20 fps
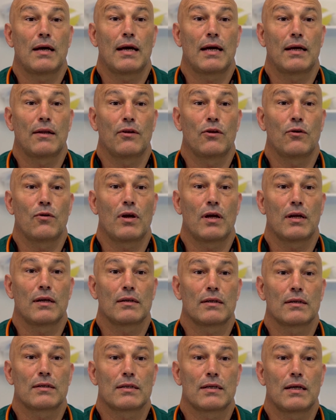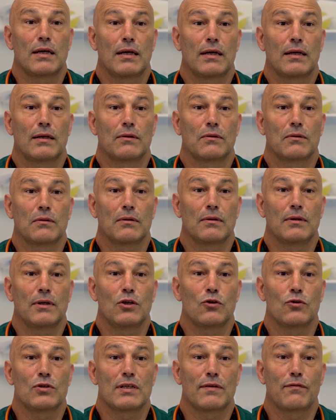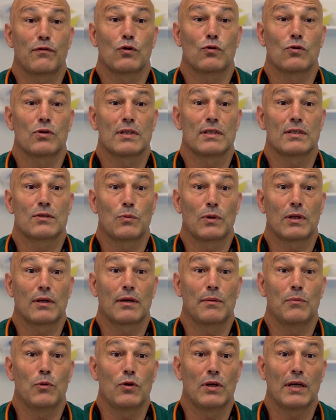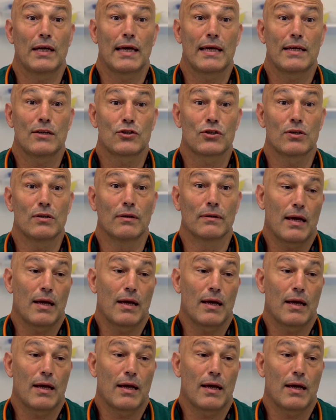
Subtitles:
and there aren't difficulties with communication.